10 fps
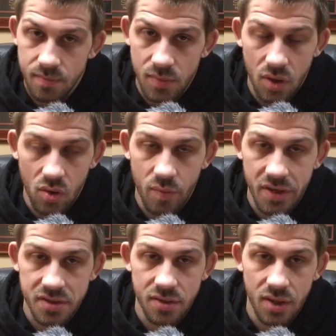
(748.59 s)
local
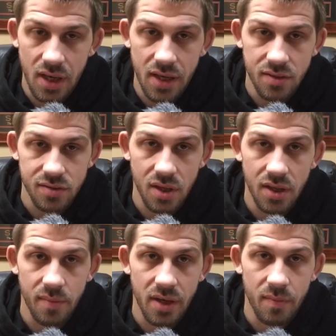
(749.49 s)
Minnesota guy just trying
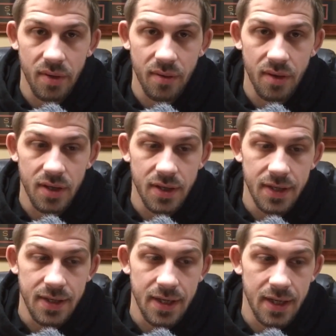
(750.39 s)
to make a
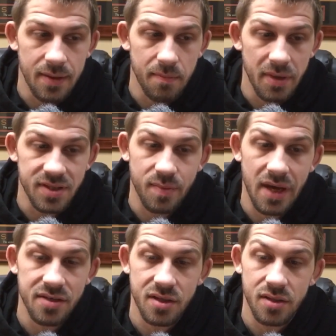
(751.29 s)
big
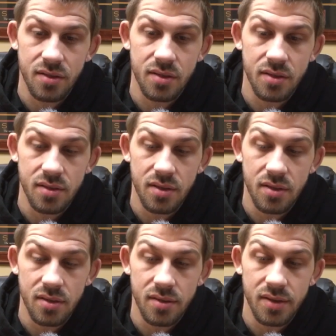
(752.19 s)
splash on
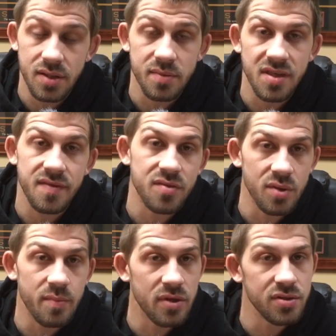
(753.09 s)
some stuff that's
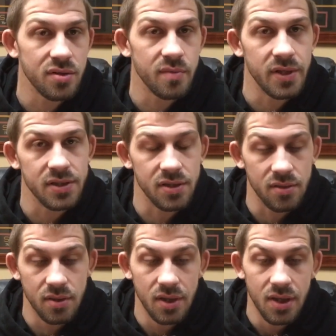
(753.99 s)
really personal to me.
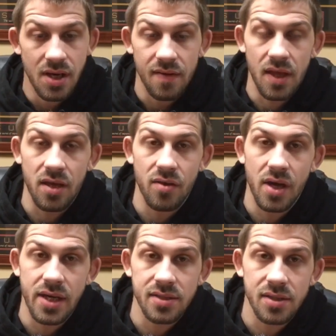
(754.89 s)
So thank you
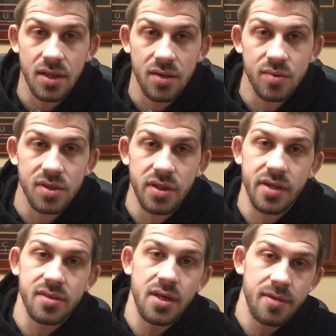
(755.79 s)
guys, and we'll see you
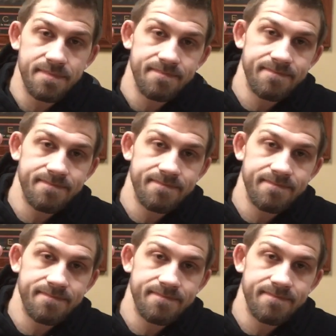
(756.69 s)
guys later.